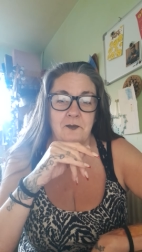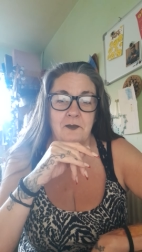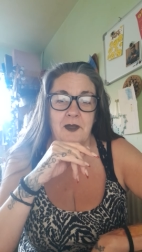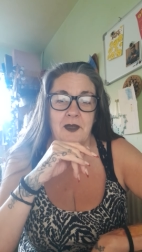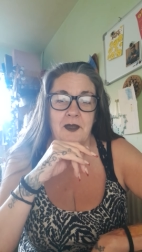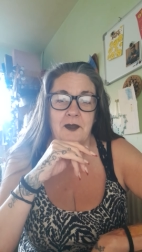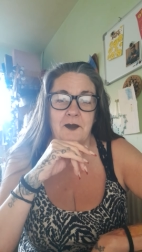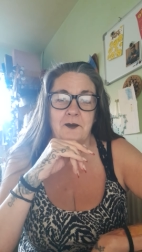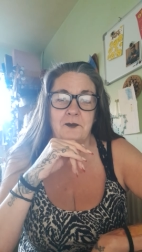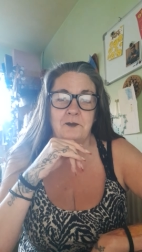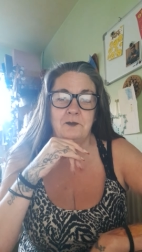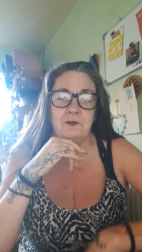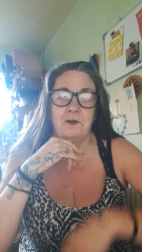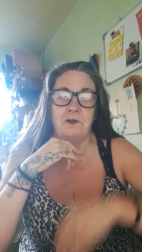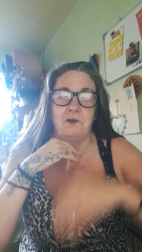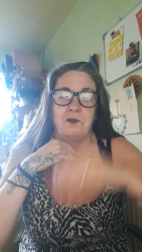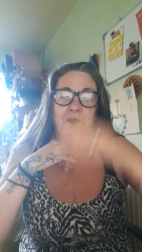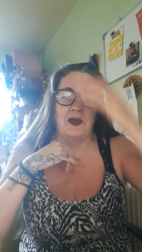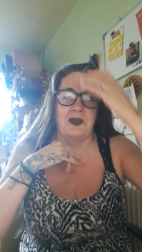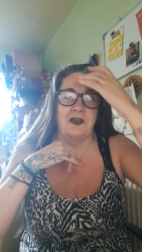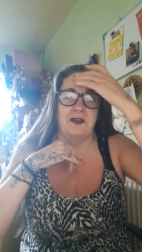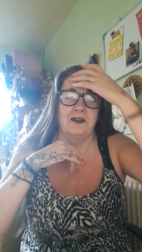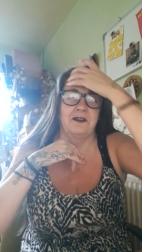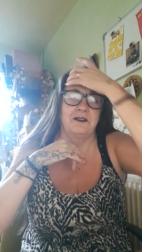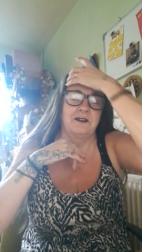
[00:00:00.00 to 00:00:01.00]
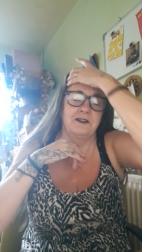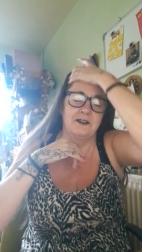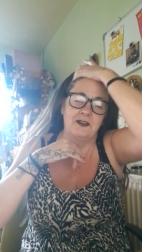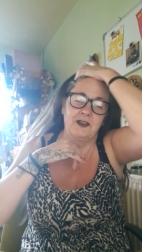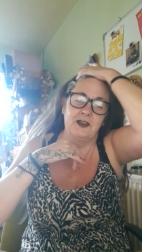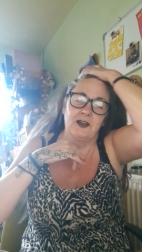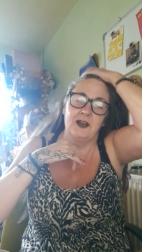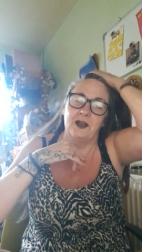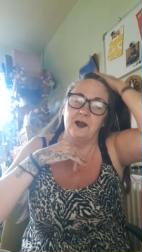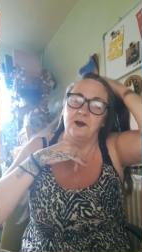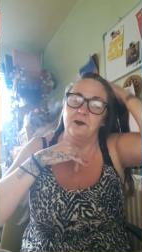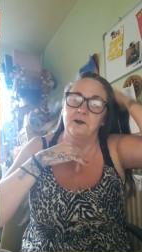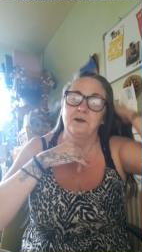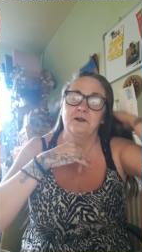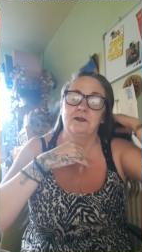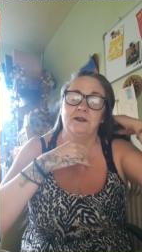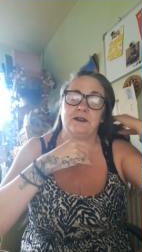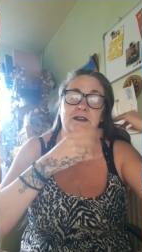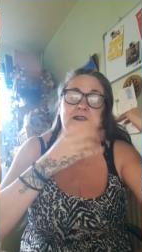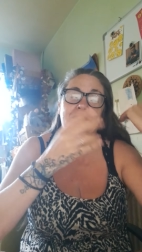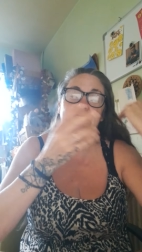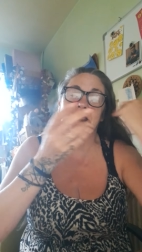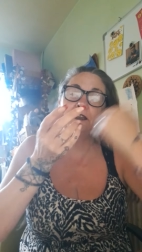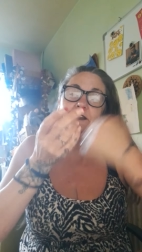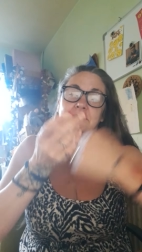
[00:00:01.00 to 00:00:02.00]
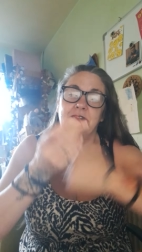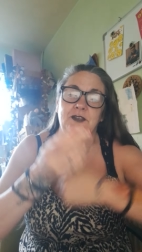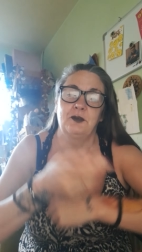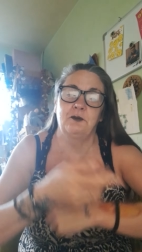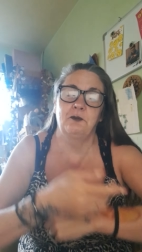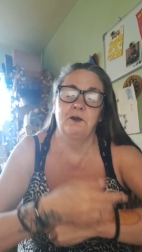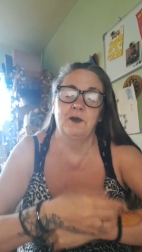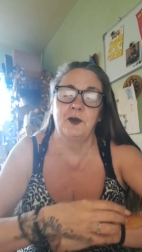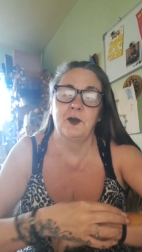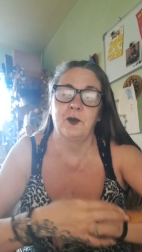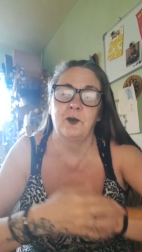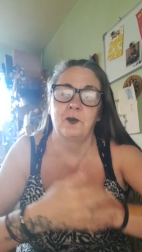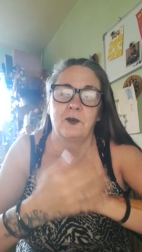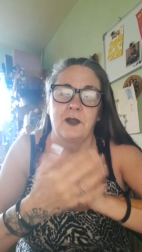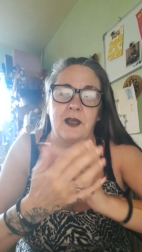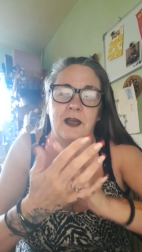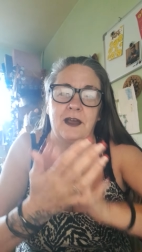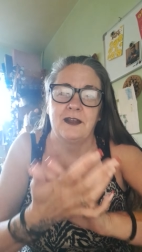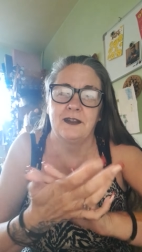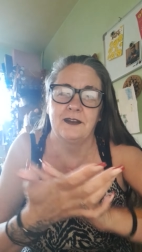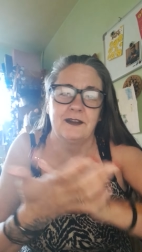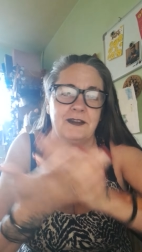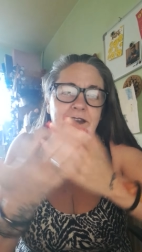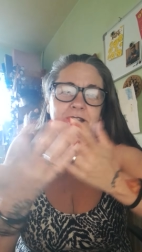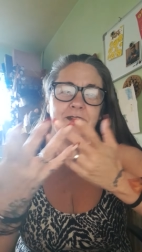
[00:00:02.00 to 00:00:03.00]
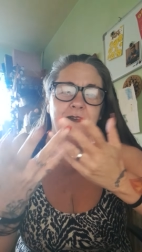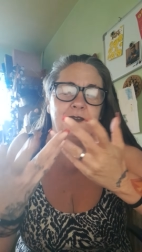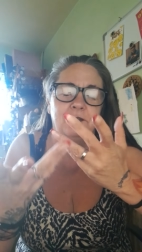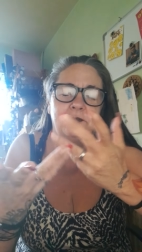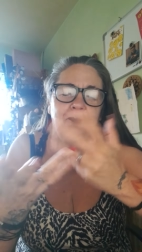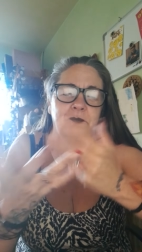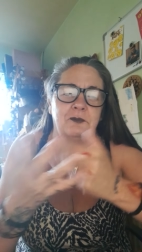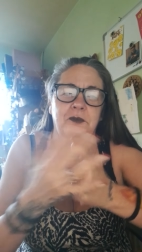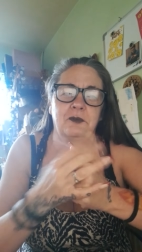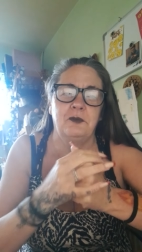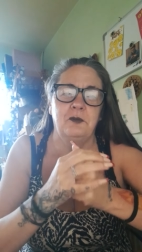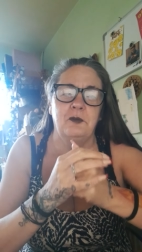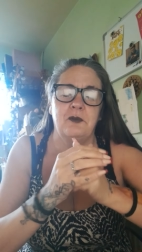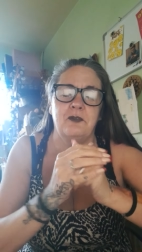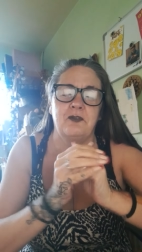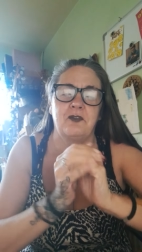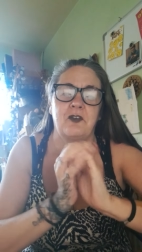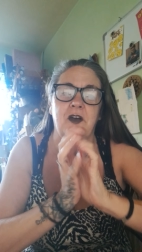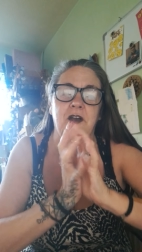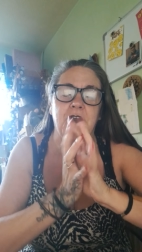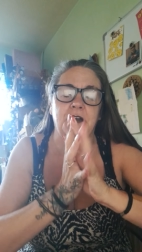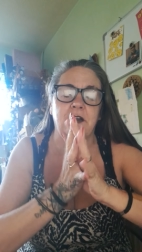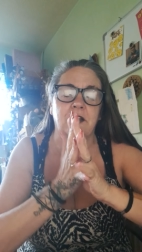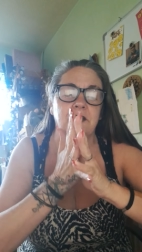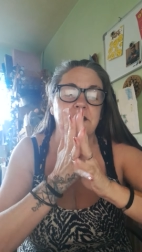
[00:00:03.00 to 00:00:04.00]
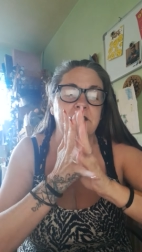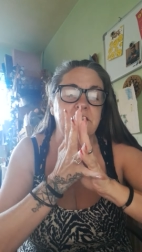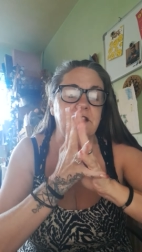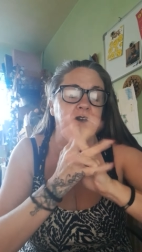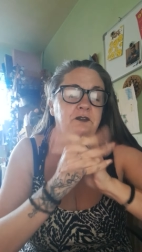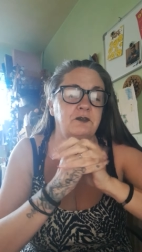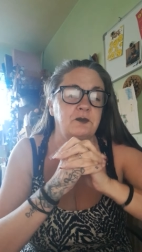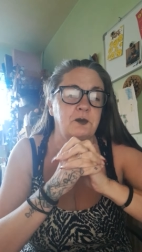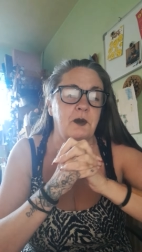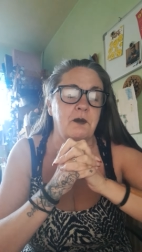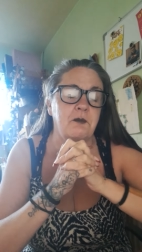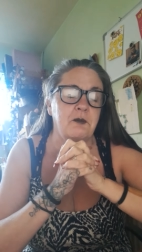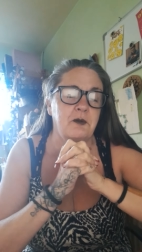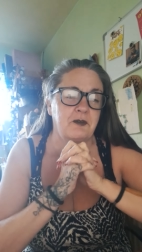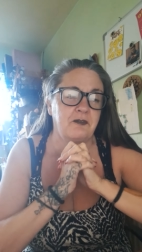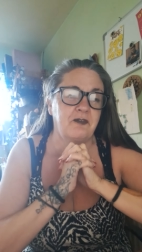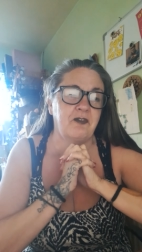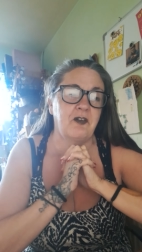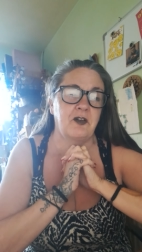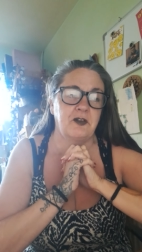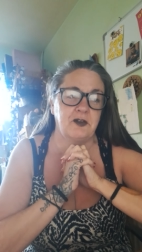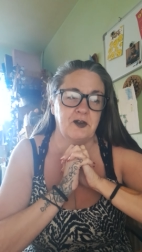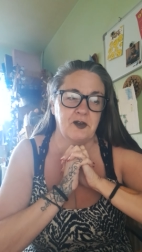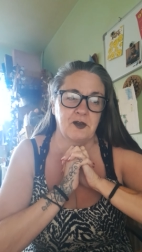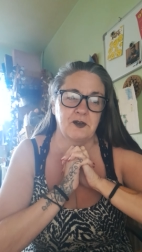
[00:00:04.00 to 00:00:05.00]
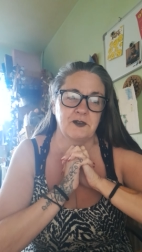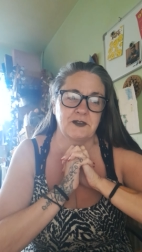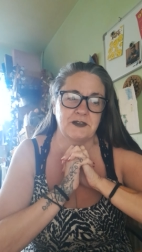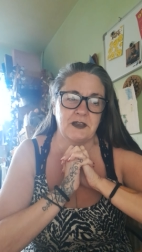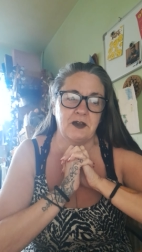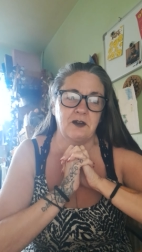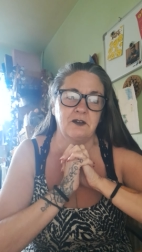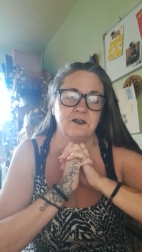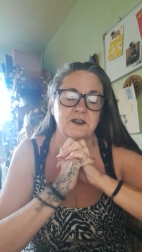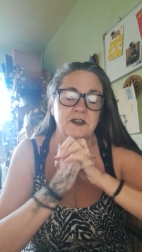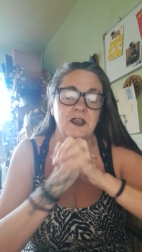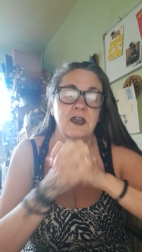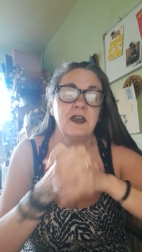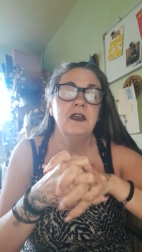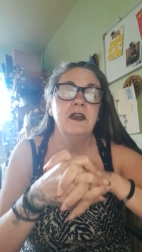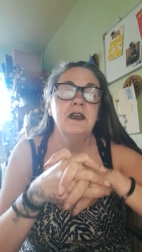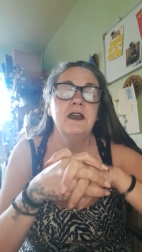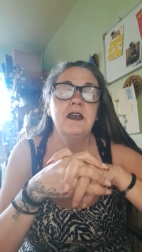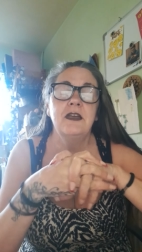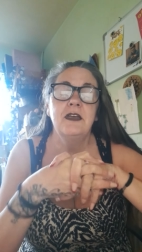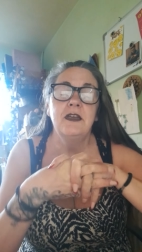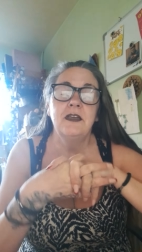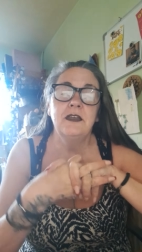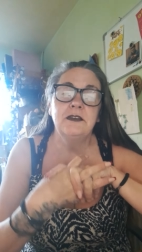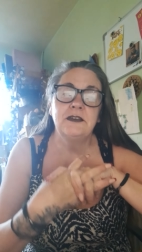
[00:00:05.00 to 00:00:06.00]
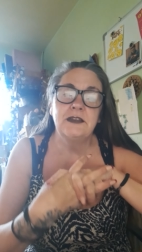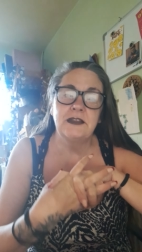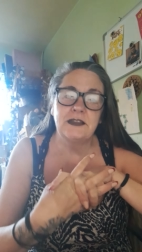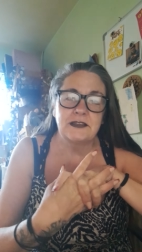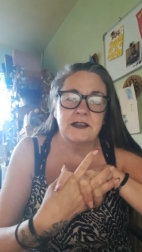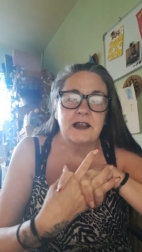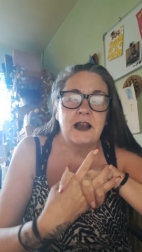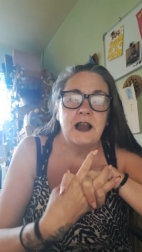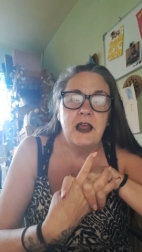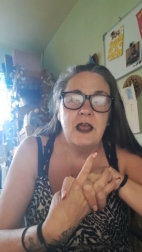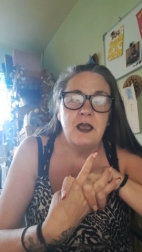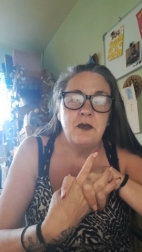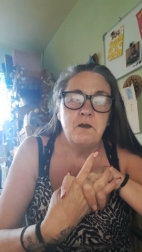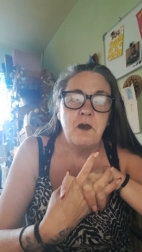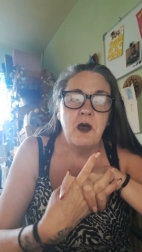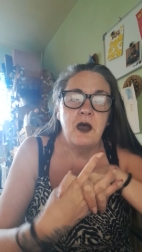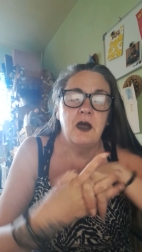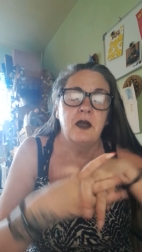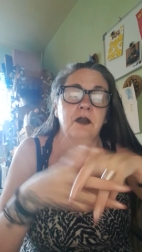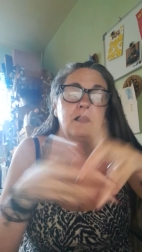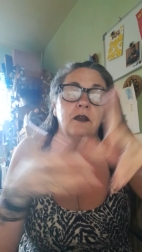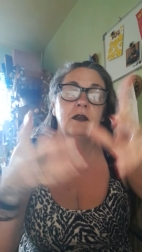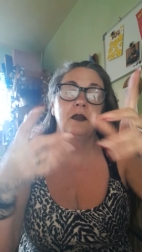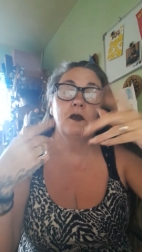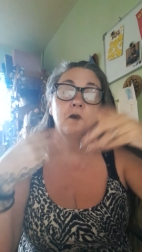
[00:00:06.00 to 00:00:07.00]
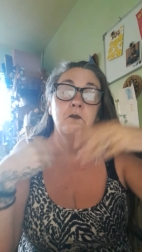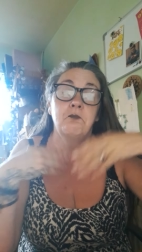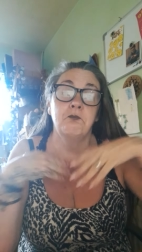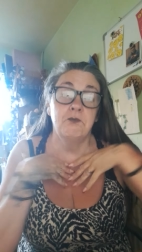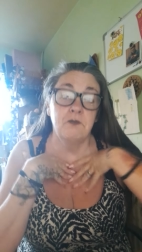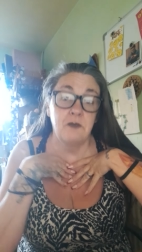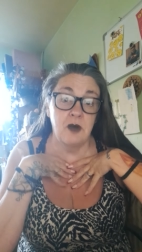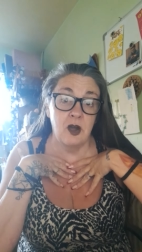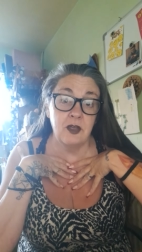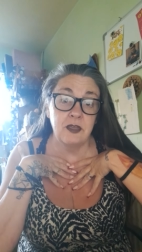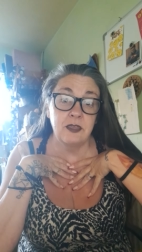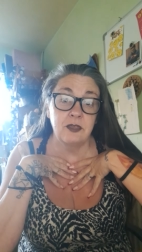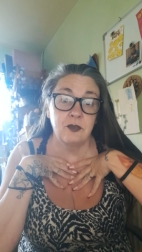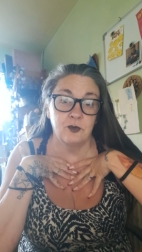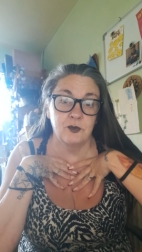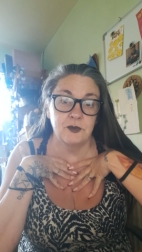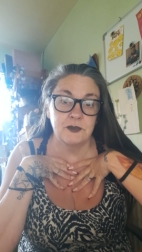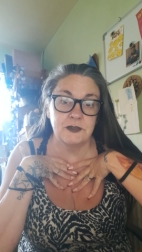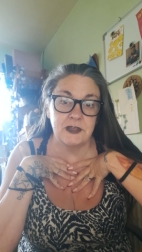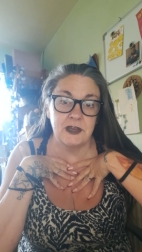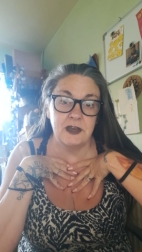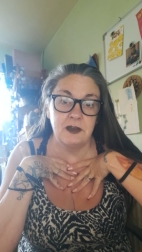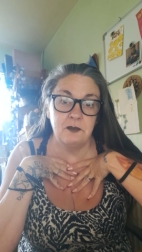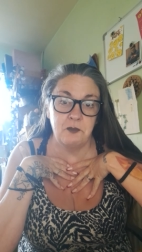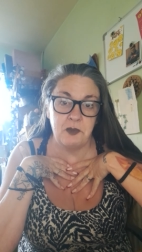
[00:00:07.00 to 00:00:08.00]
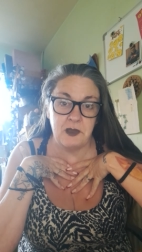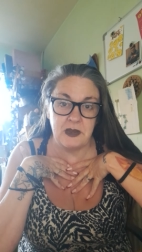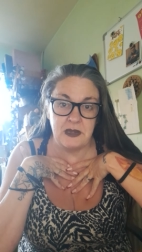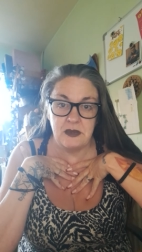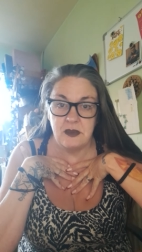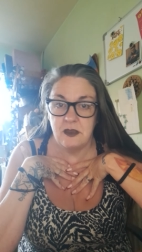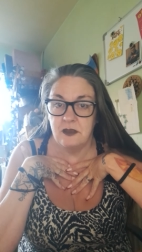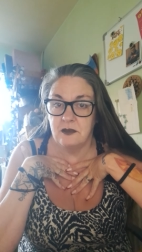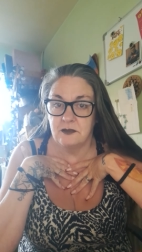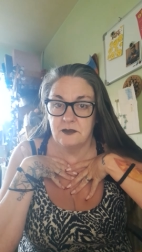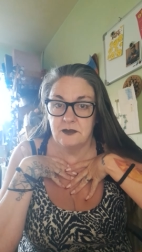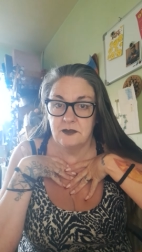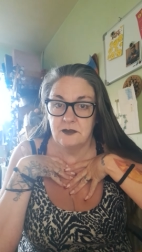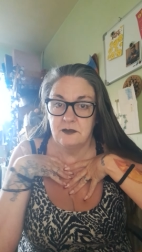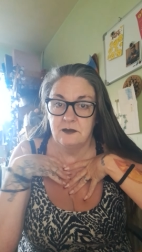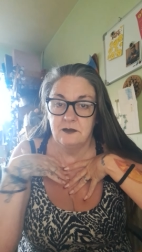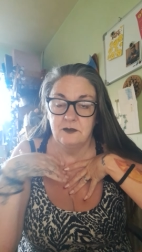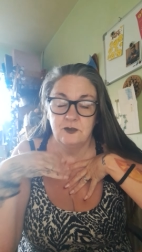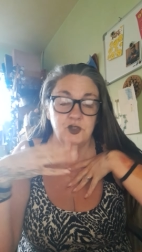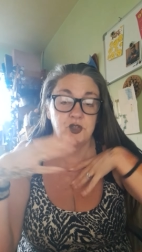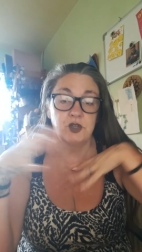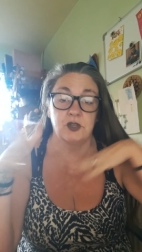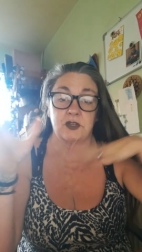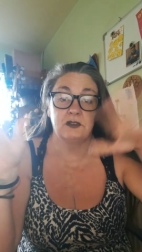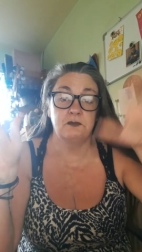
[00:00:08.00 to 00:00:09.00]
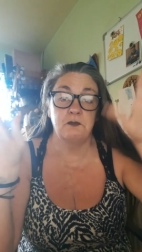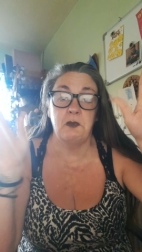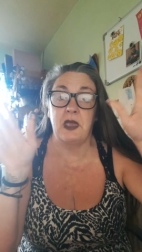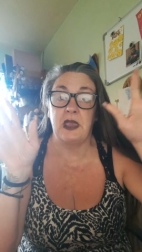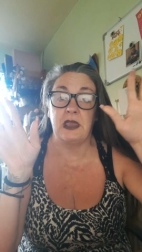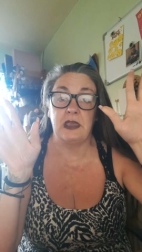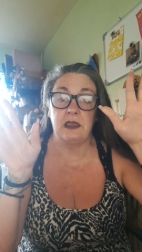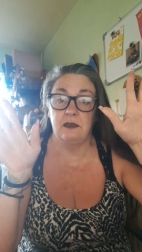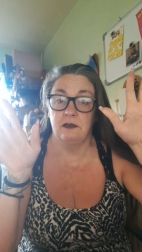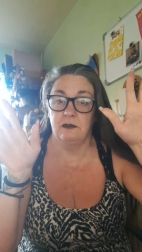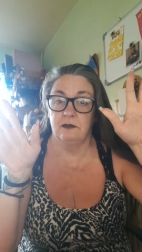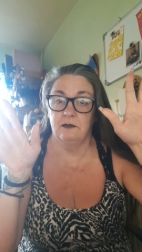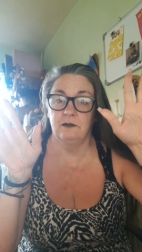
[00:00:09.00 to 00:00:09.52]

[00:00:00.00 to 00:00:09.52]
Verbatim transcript: Um, but, you know, take two and all that. We find ourselves where we find ourselves. Disclaimer, my thoughts and opinions. Just me.